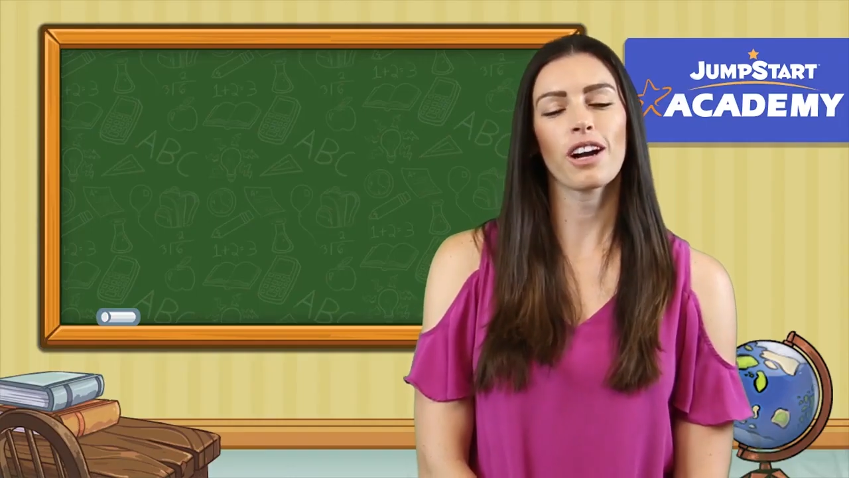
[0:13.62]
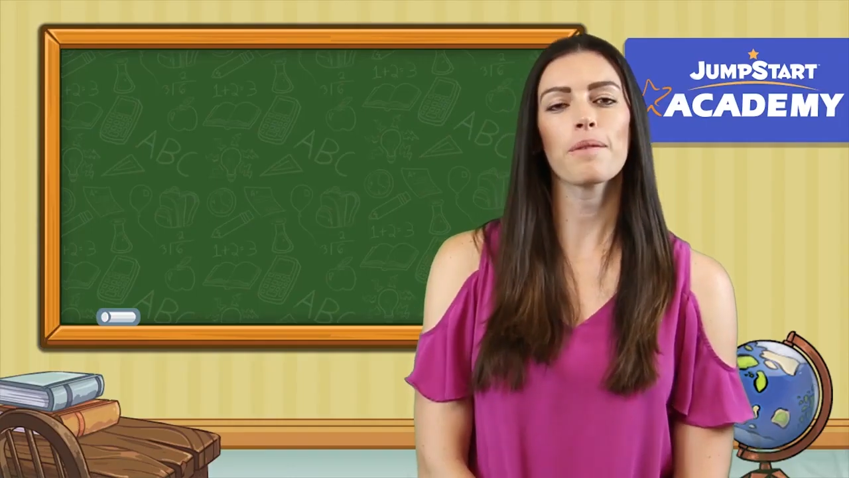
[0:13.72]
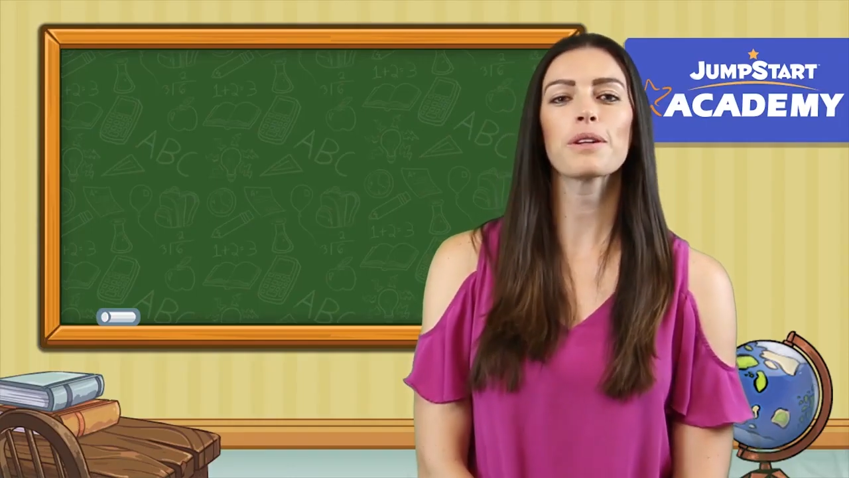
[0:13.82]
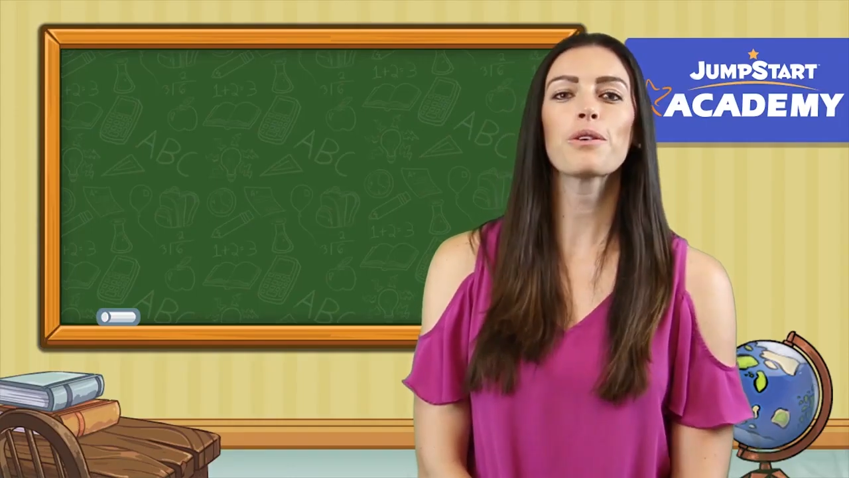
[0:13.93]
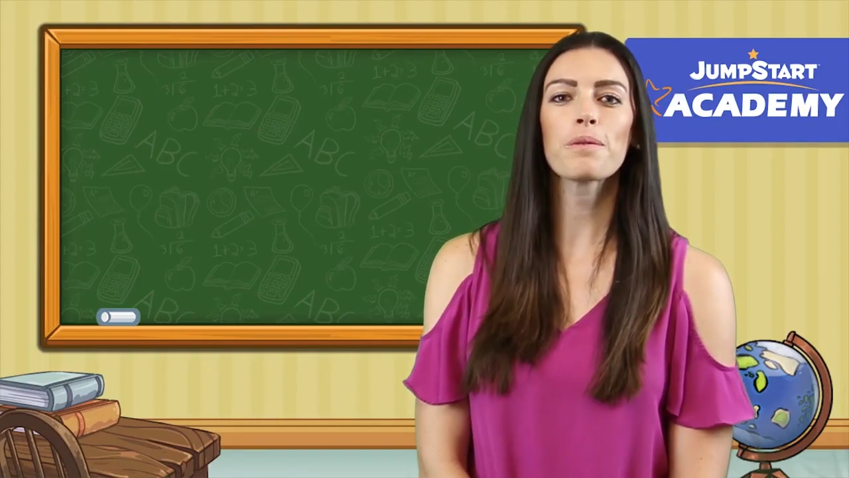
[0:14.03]

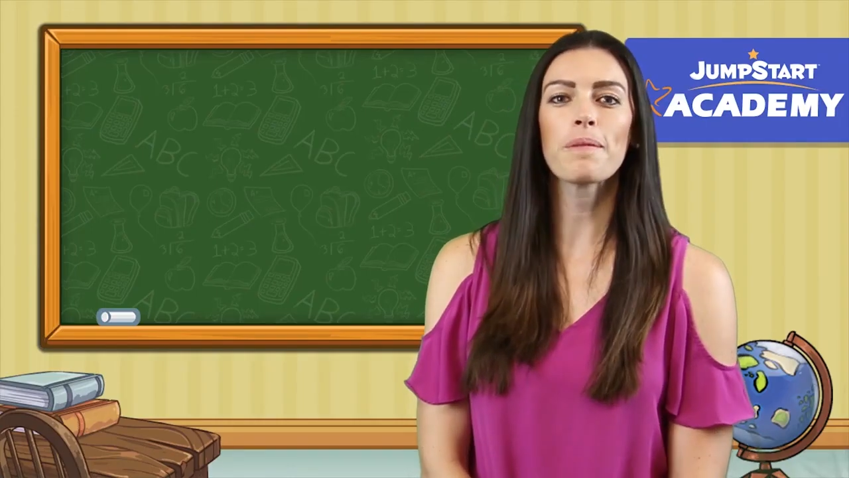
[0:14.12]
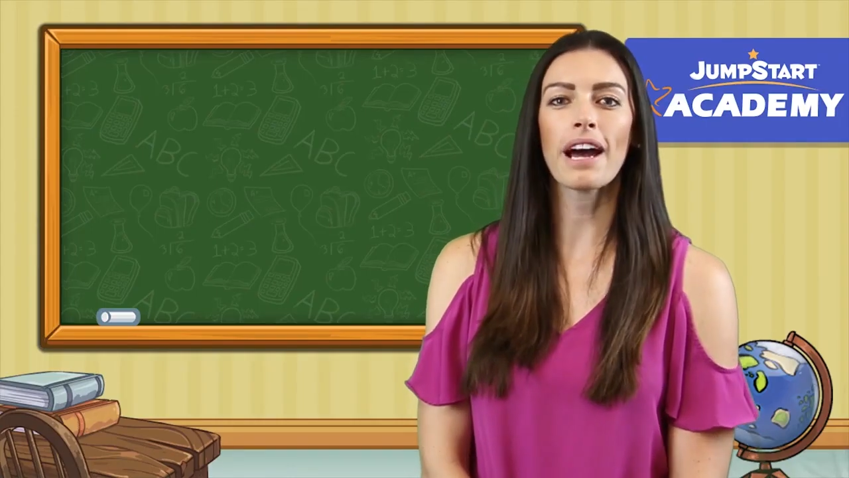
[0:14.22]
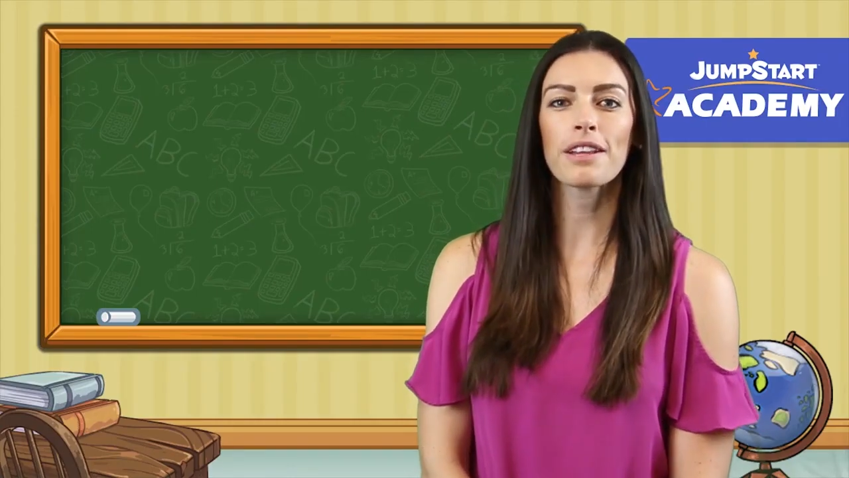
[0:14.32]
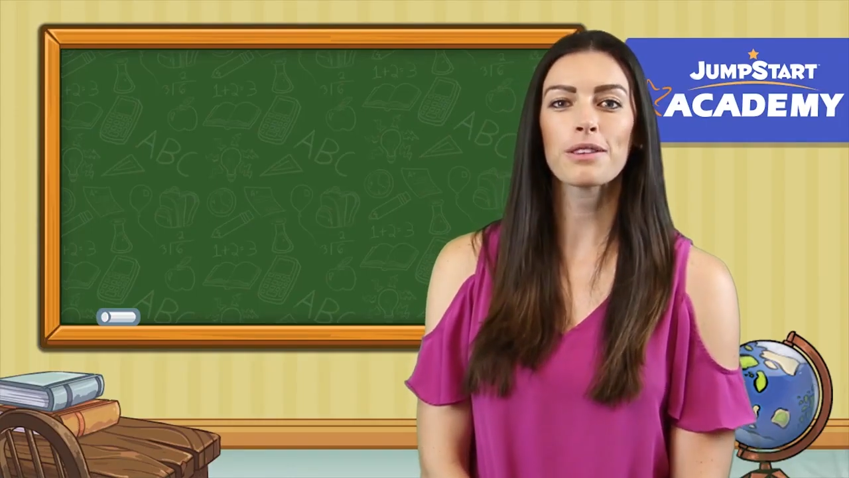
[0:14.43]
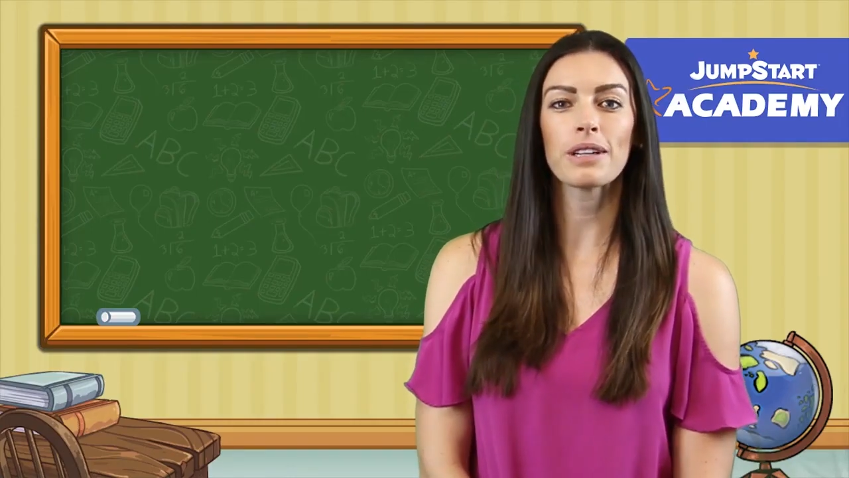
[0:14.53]
Common Core
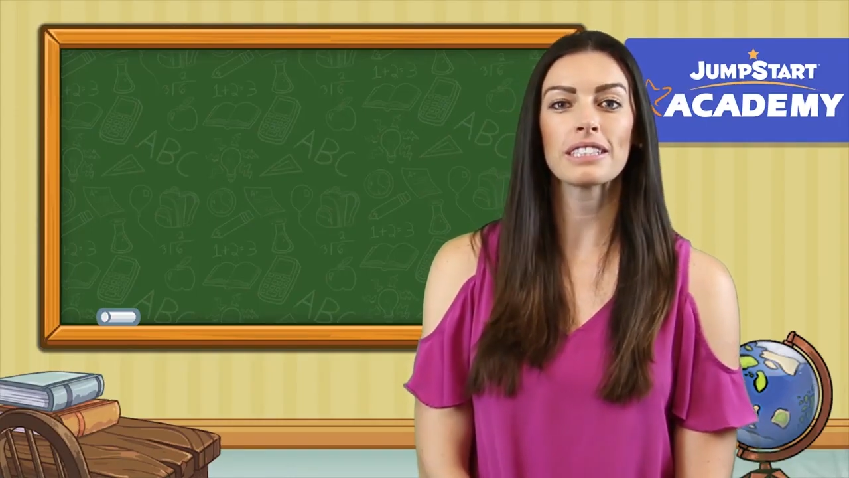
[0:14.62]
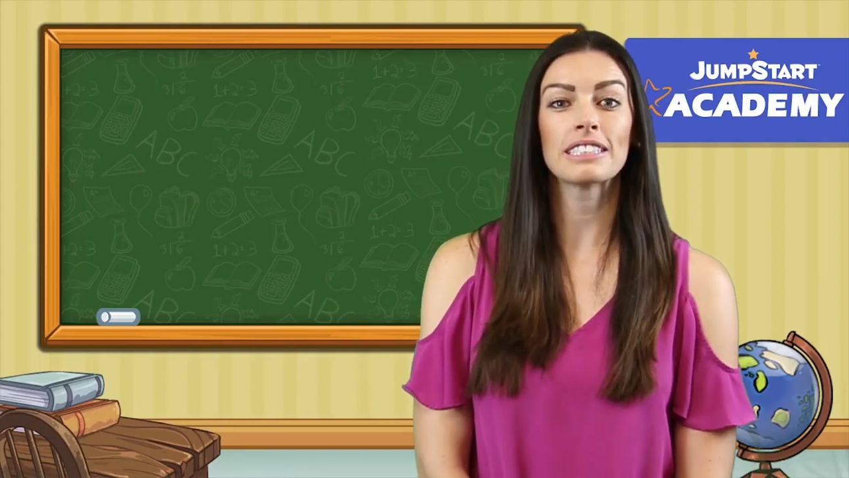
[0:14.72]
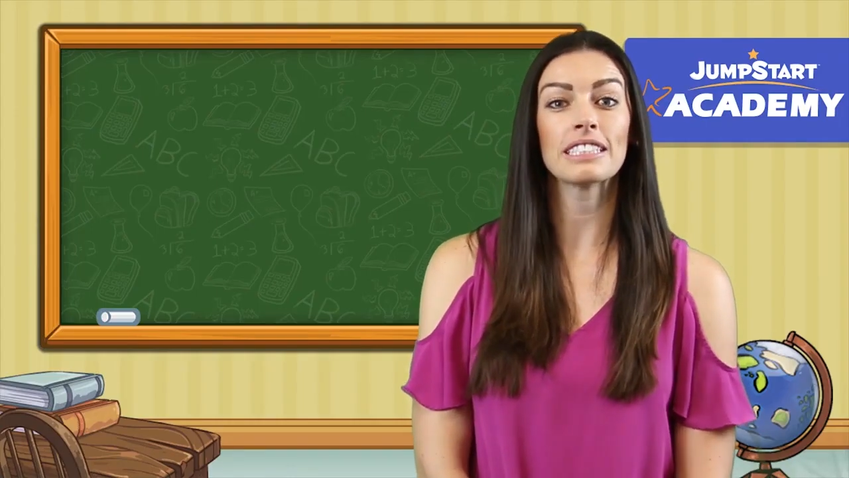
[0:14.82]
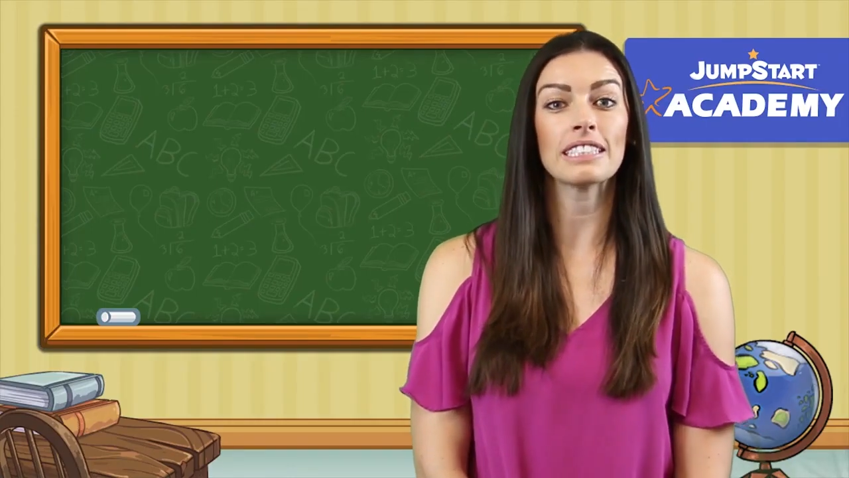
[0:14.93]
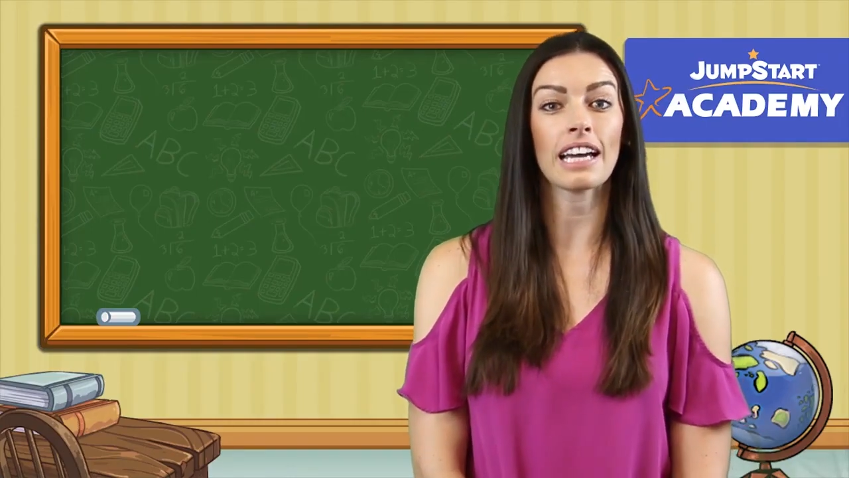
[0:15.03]
Math was
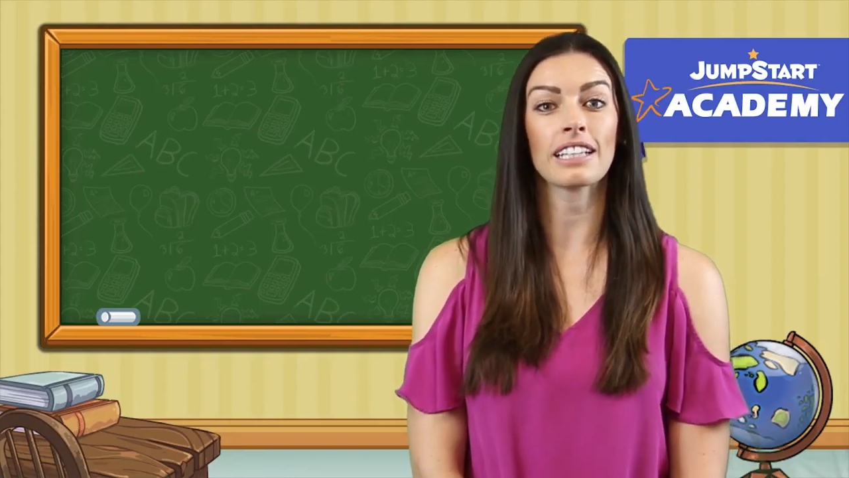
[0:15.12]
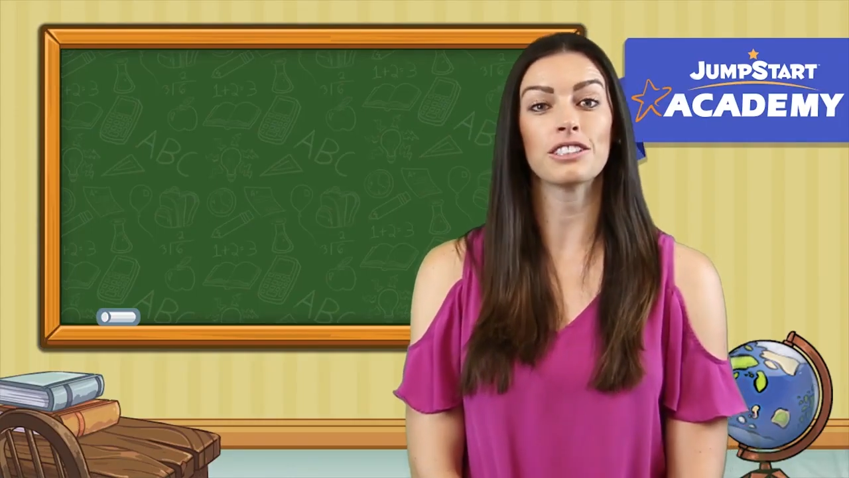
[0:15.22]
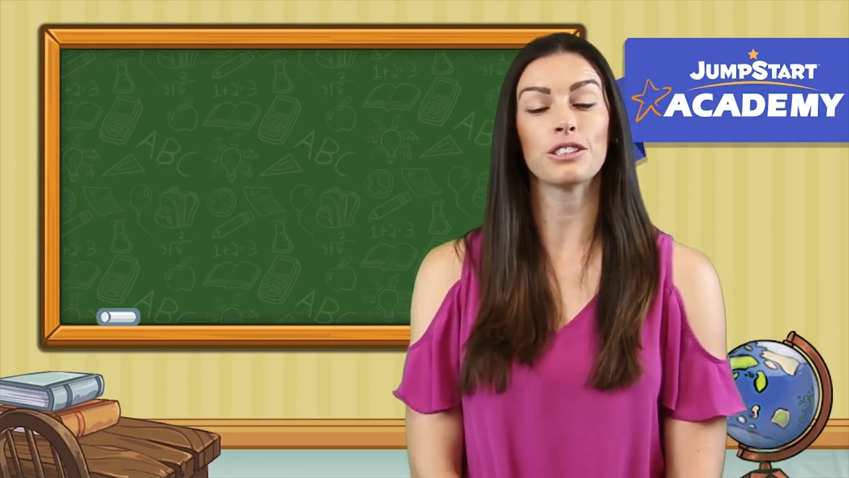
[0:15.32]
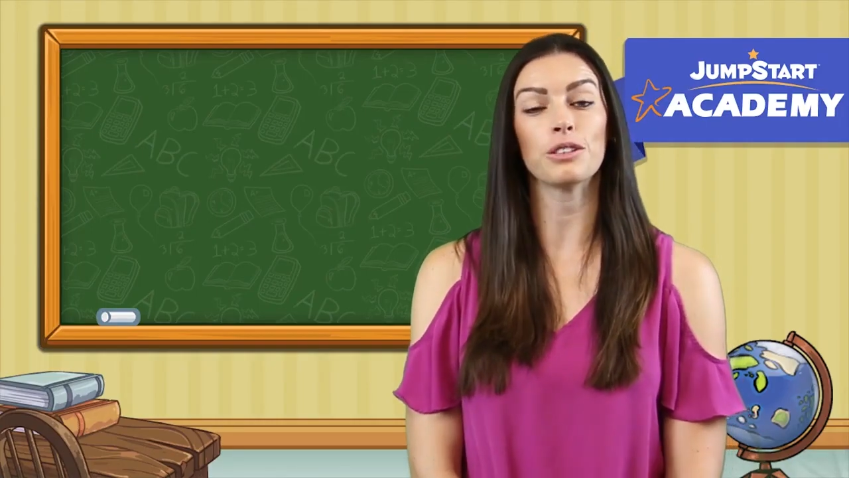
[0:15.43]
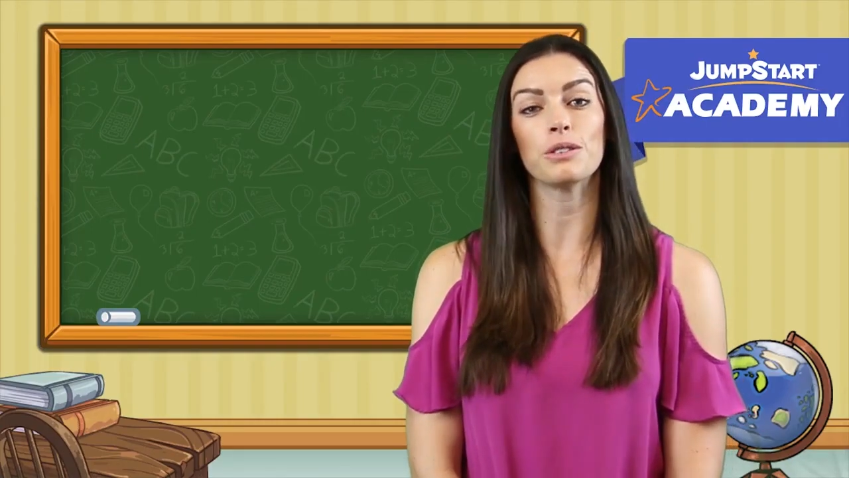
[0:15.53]

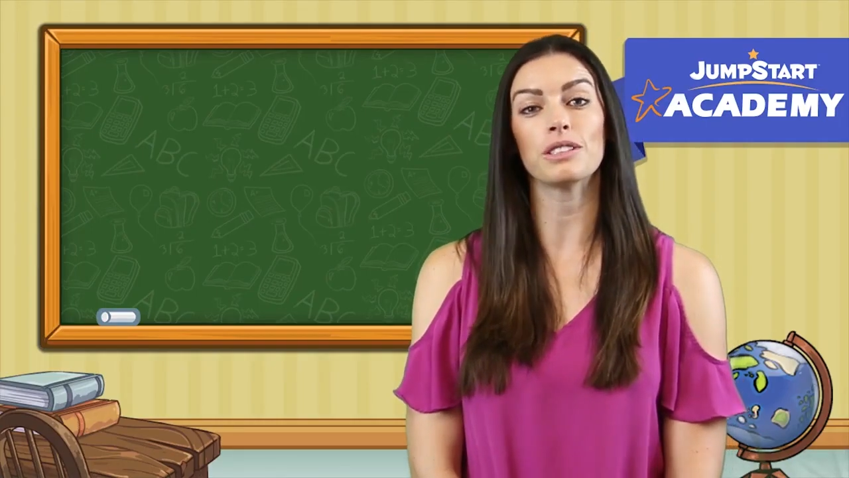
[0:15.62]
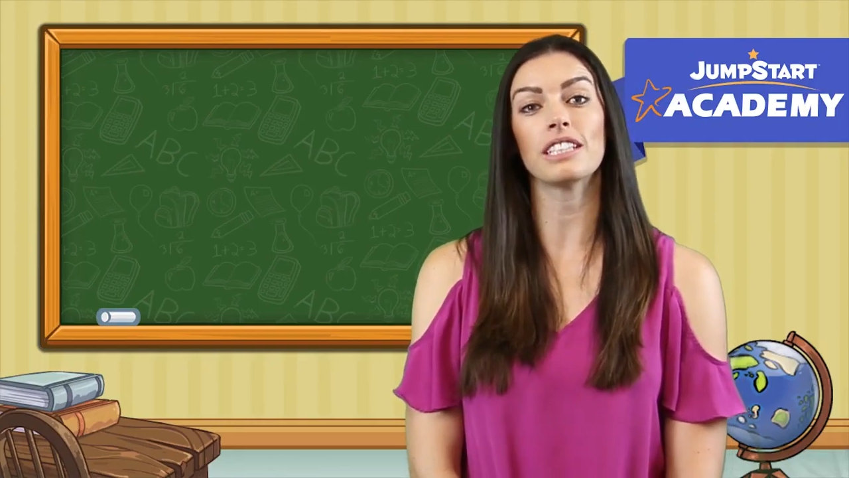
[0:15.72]
designed to